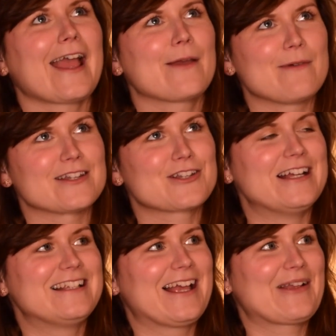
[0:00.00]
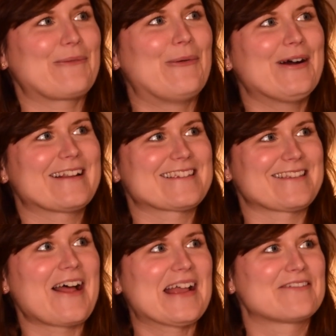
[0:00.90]
image. Like, what has
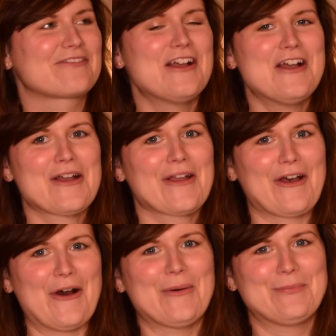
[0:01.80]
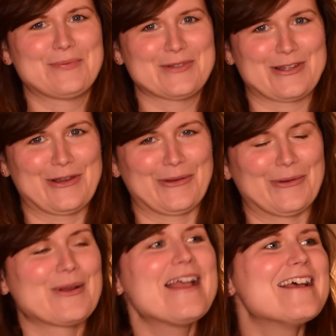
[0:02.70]
life come to?